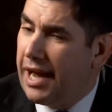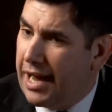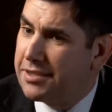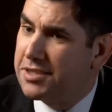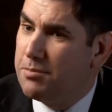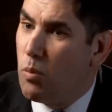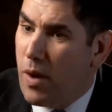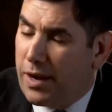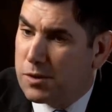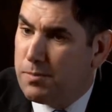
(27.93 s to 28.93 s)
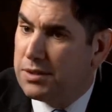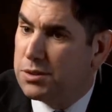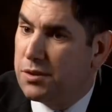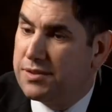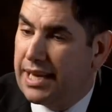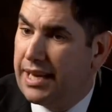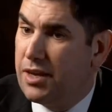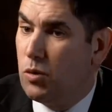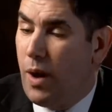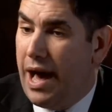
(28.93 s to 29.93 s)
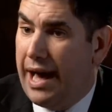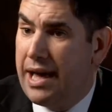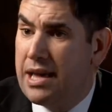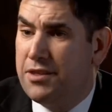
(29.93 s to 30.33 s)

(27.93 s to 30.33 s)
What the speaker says: I asked them when I was meant to have said it and where.